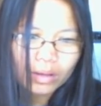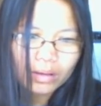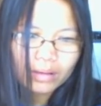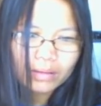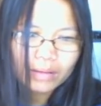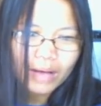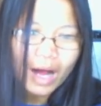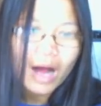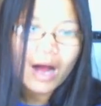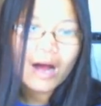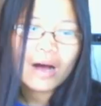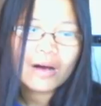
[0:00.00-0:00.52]

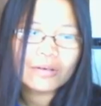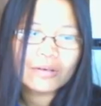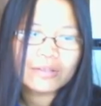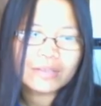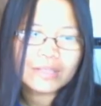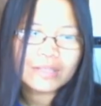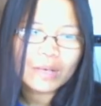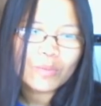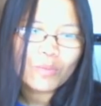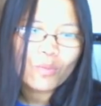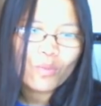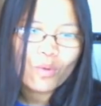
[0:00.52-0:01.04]
Oh,
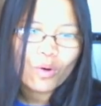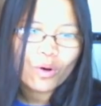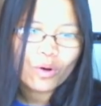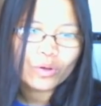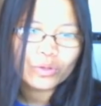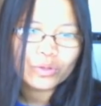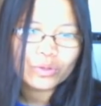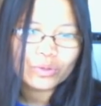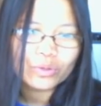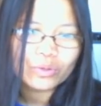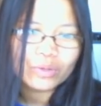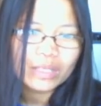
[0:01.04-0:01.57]
same wall,
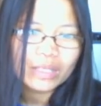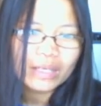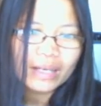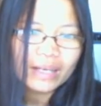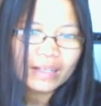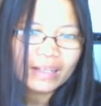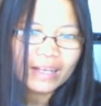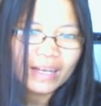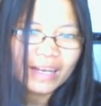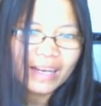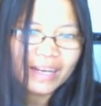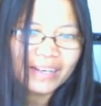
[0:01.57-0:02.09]
so they
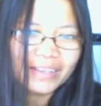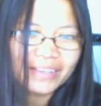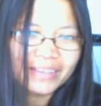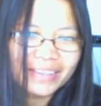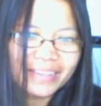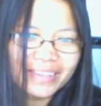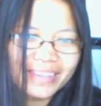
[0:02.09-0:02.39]
can hear